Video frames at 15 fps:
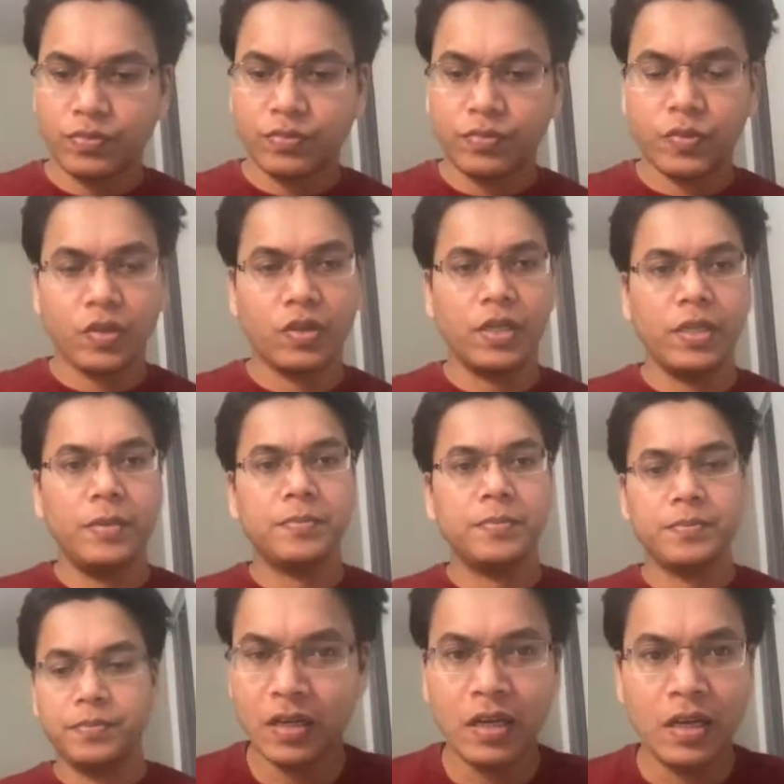Okay,
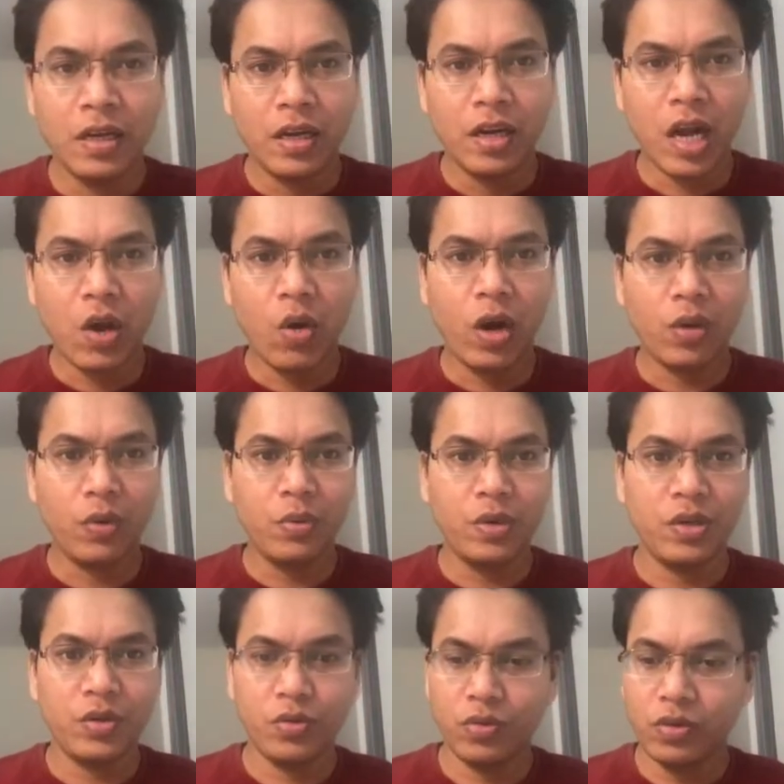now what will we
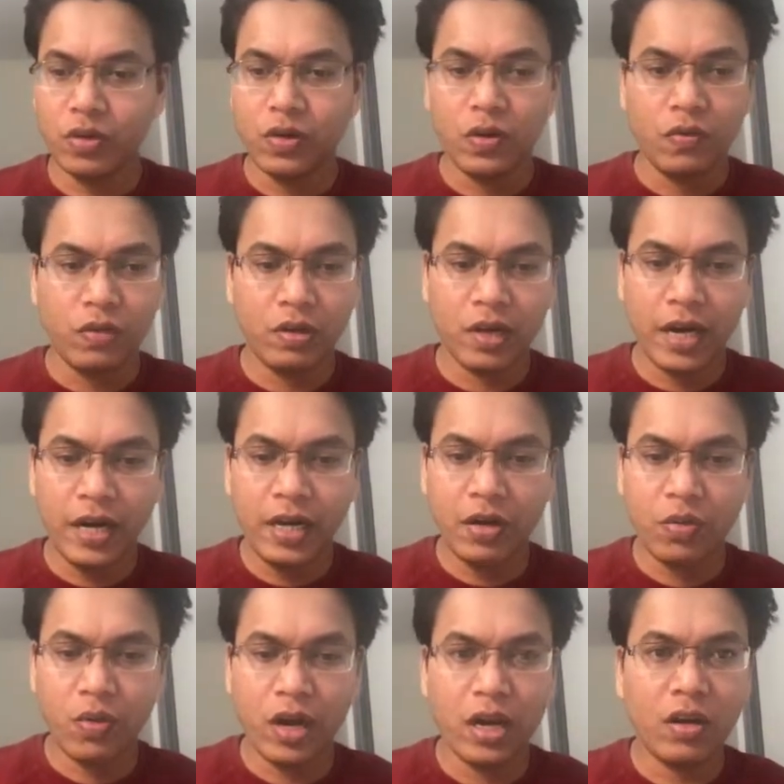do? We will write a
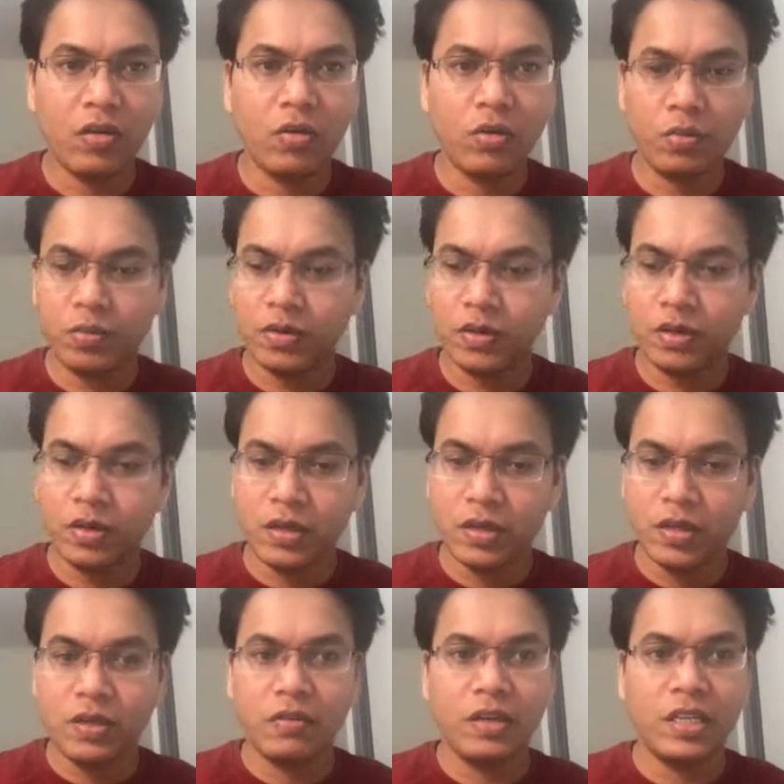while loop.
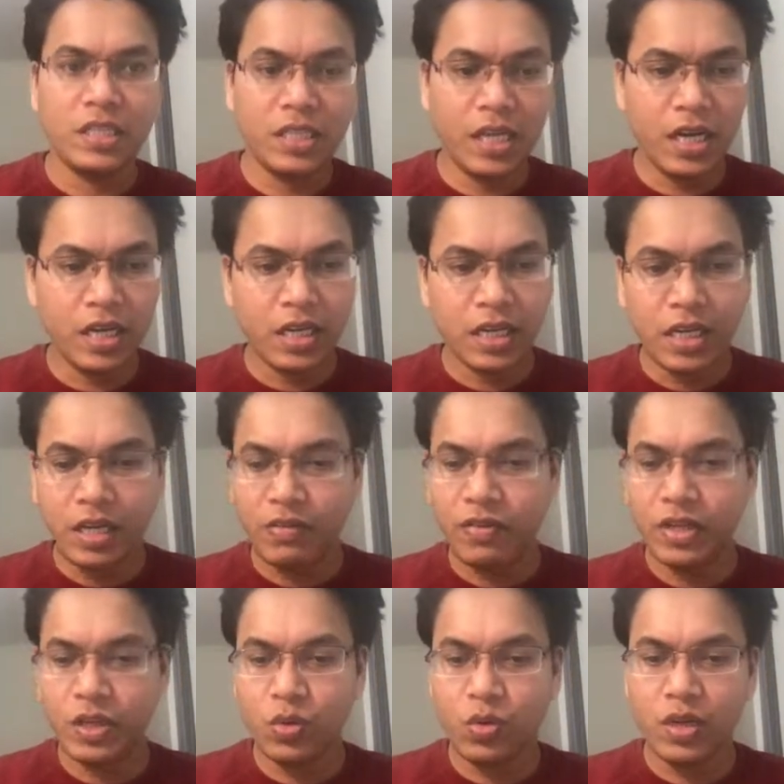We'll check if
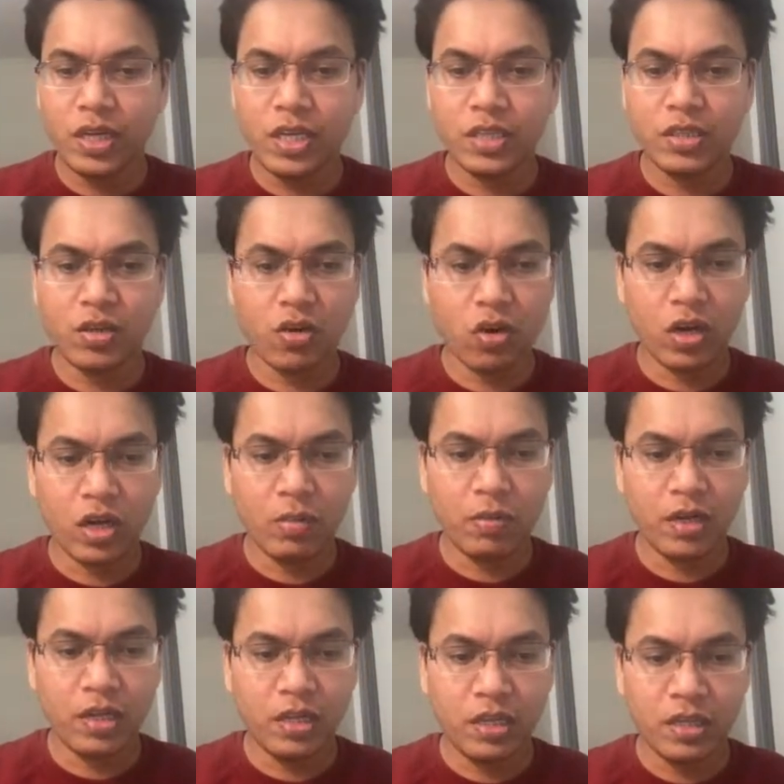q is not
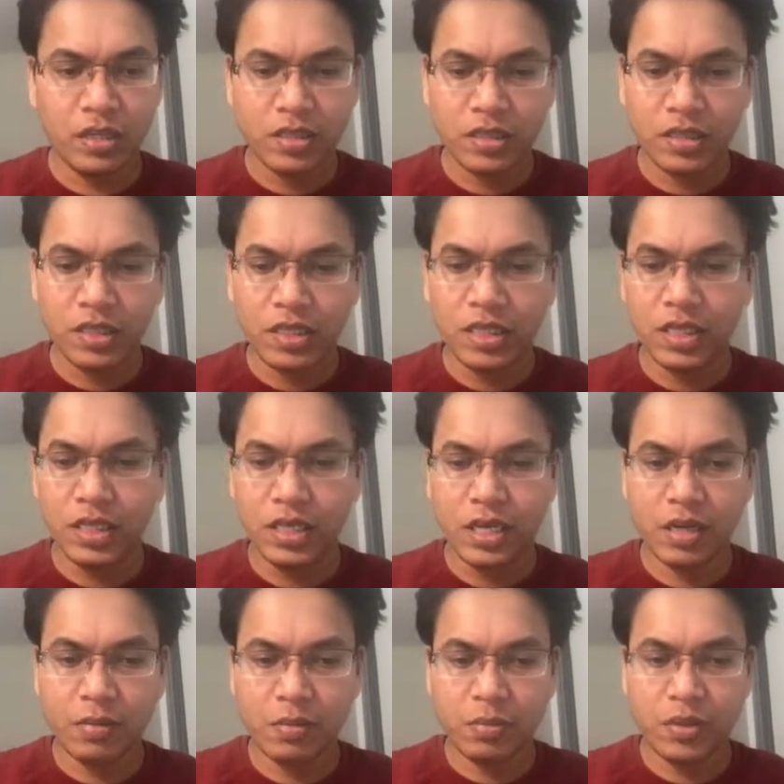empty,
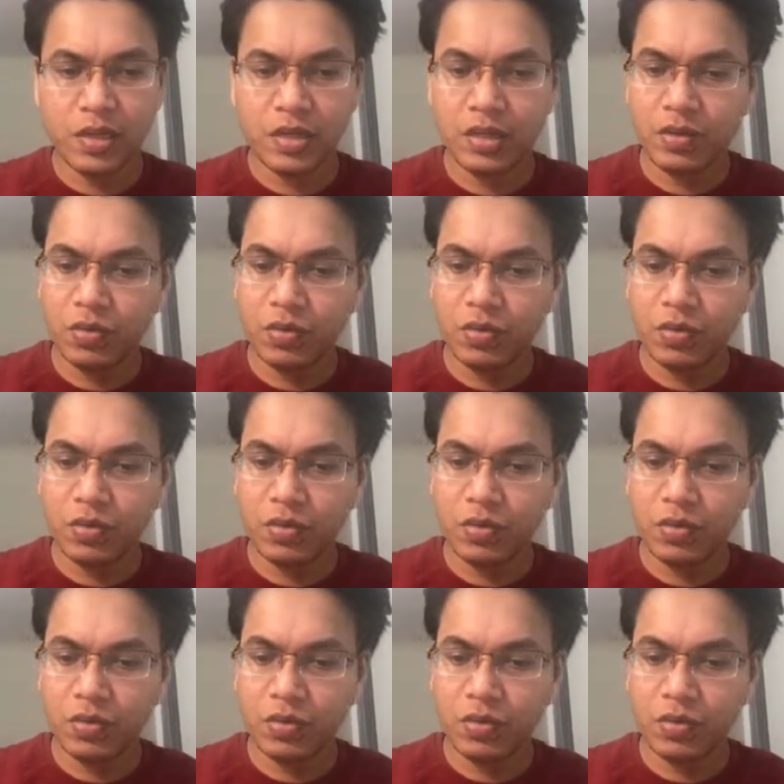empty,